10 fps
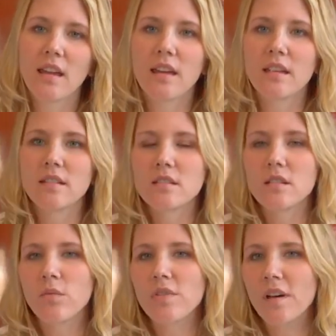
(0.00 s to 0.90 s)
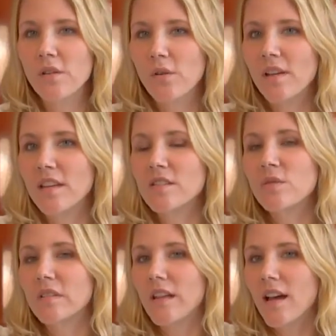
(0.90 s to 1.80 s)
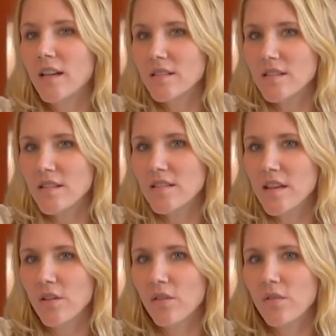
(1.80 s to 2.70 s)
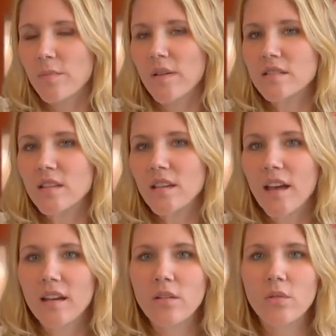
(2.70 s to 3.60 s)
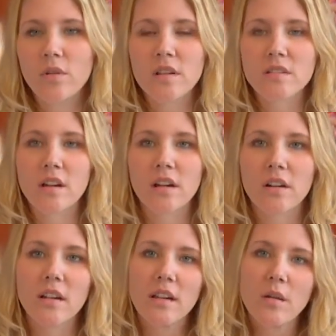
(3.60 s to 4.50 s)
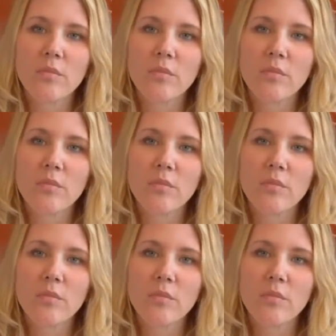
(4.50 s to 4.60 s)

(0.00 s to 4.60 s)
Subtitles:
and without going into a lot of detail, the basic categories are